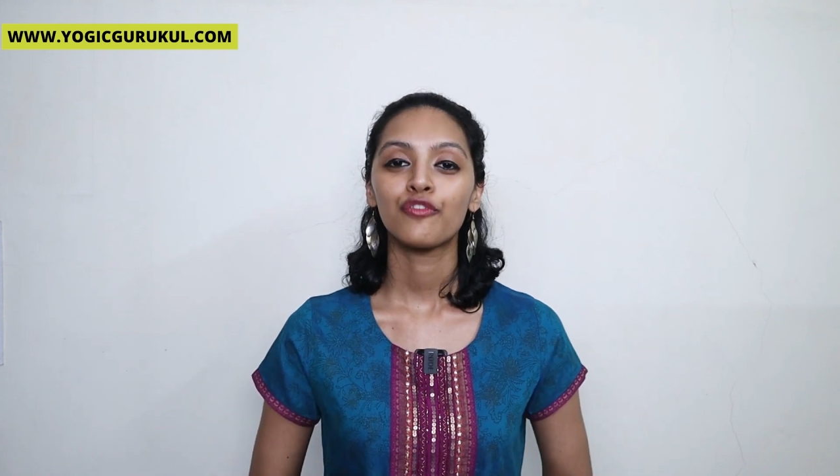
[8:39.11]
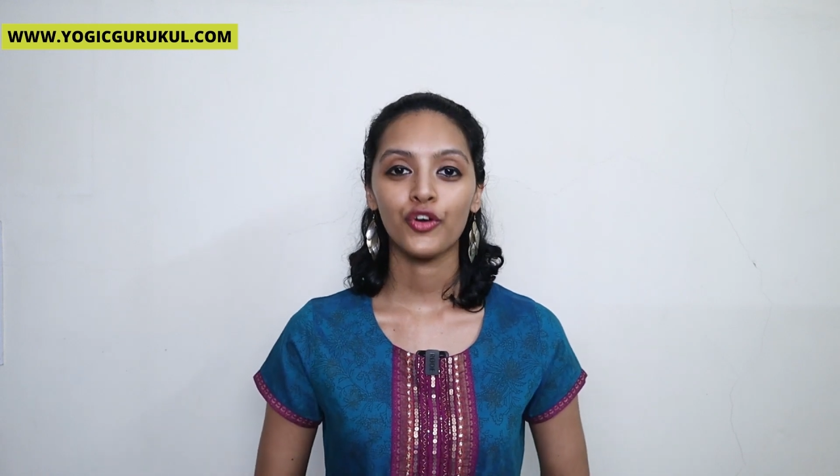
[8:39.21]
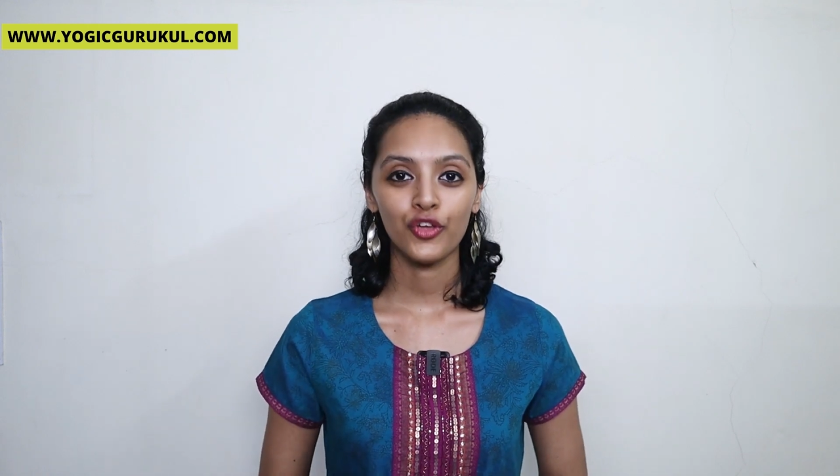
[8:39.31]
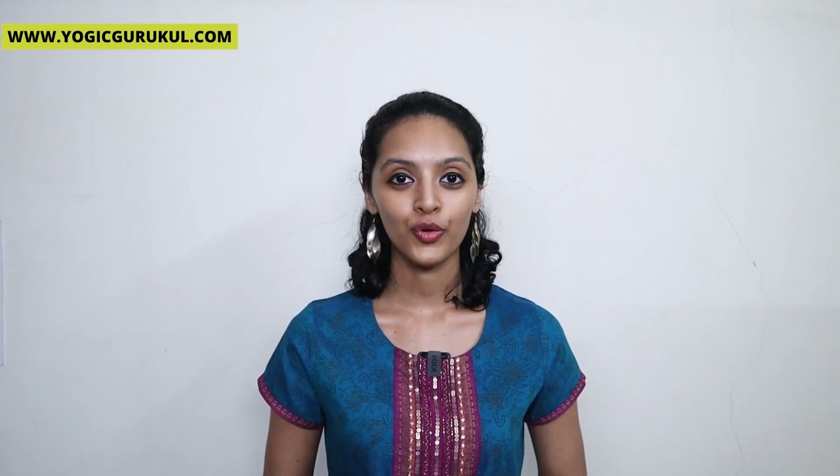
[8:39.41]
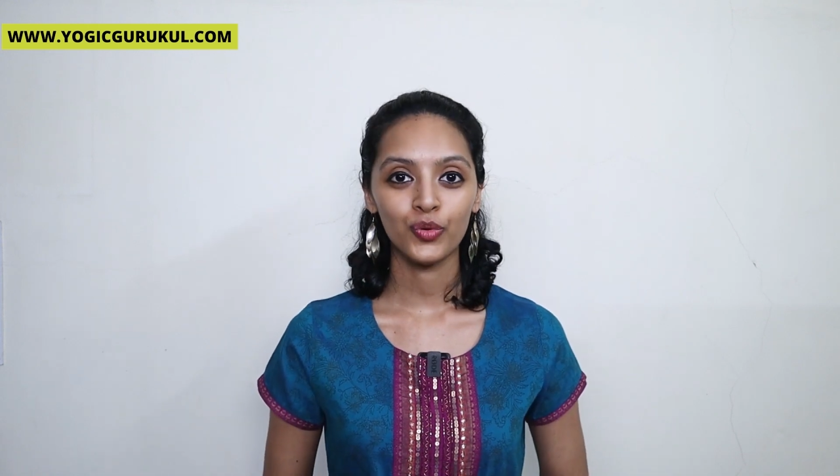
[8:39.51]

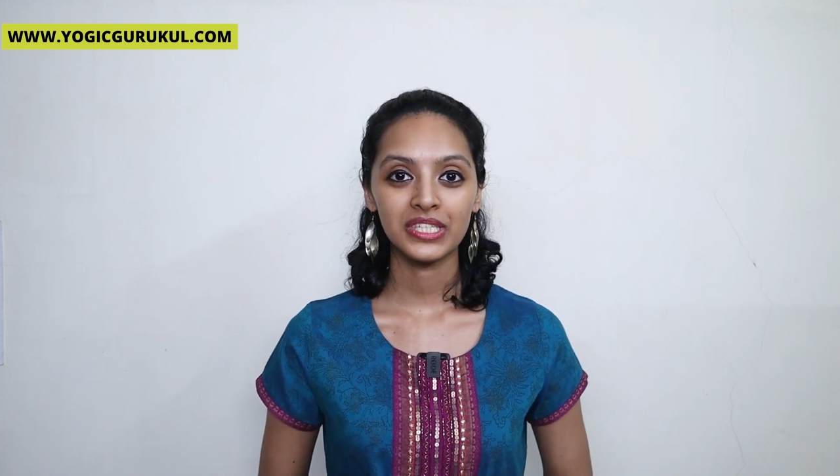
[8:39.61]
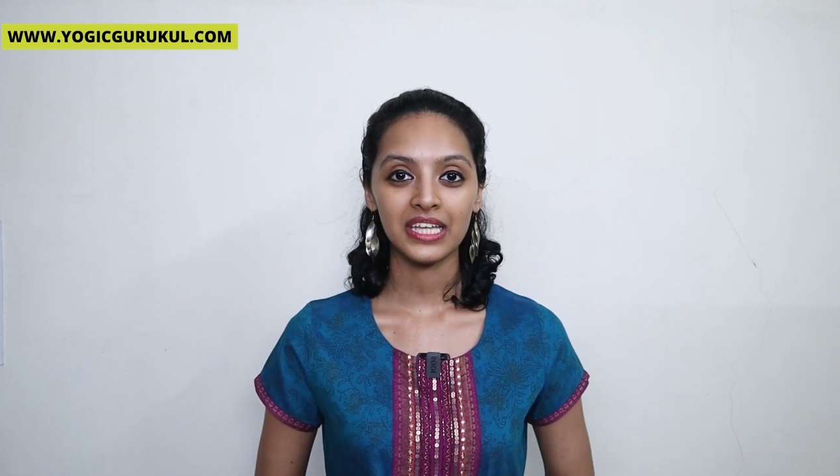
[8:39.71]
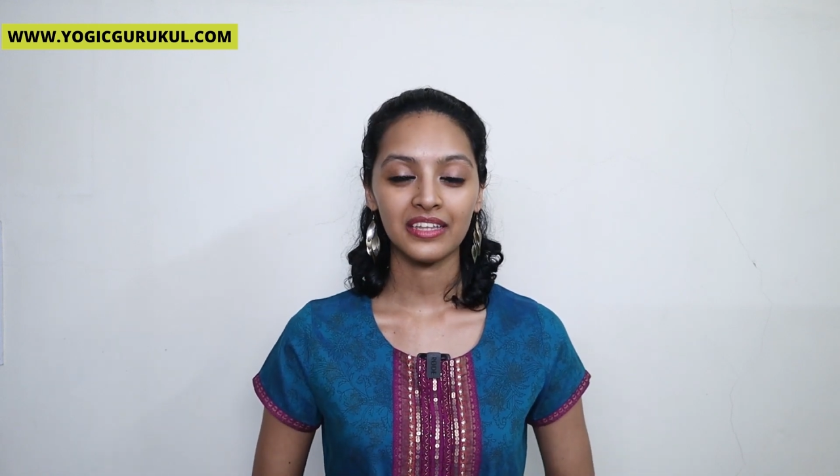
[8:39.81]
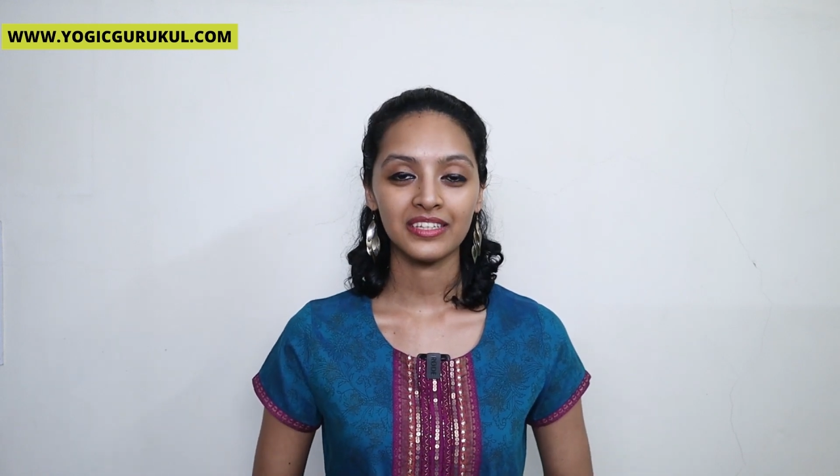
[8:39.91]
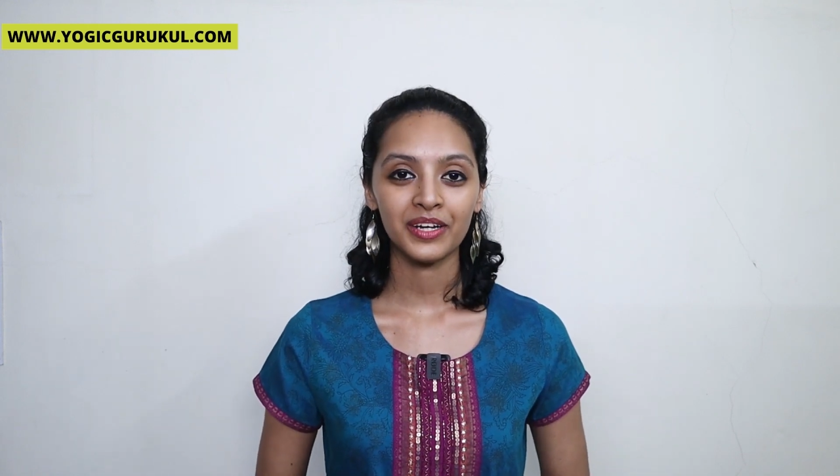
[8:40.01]
for a yog
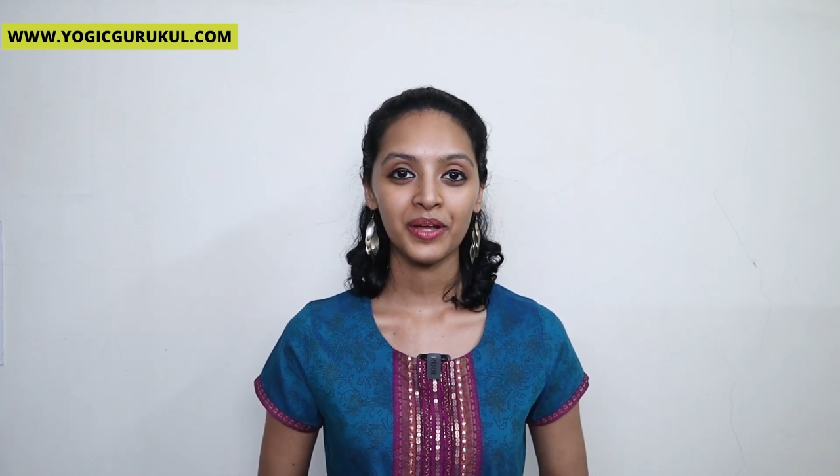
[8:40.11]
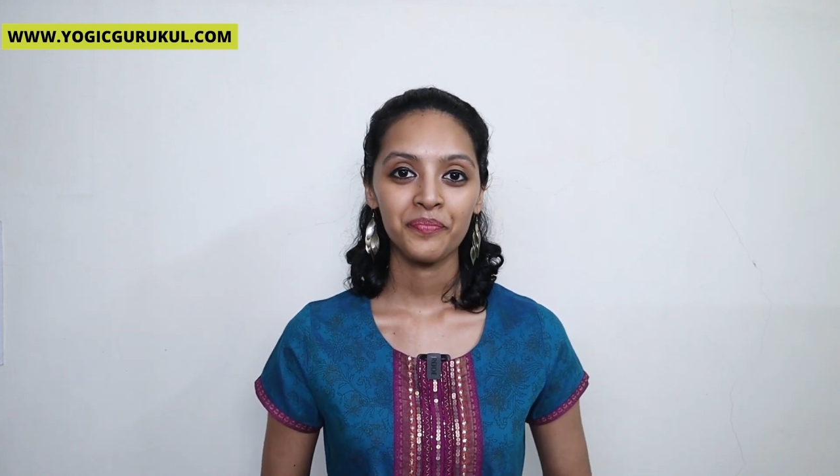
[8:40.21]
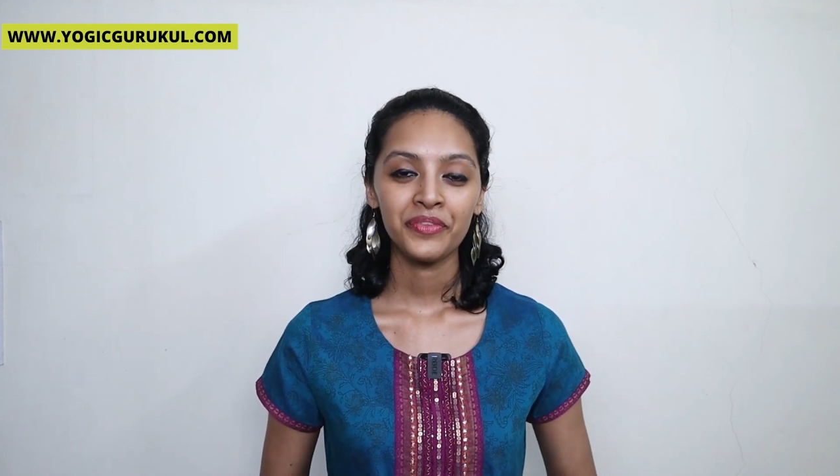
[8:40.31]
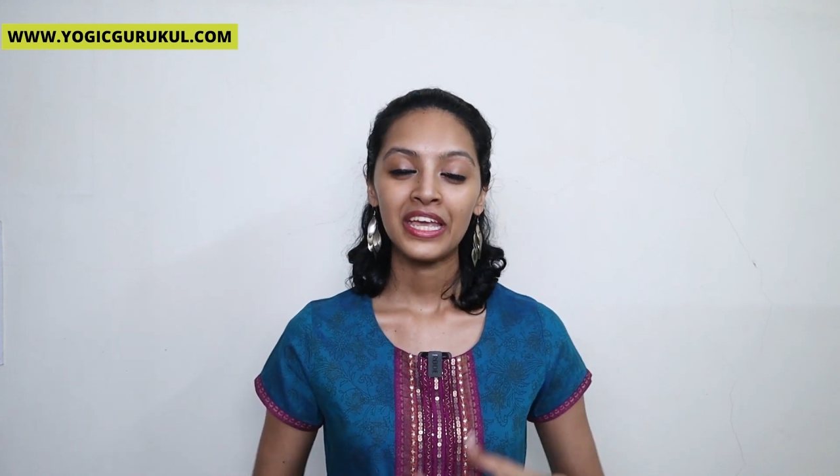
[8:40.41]
sadhak.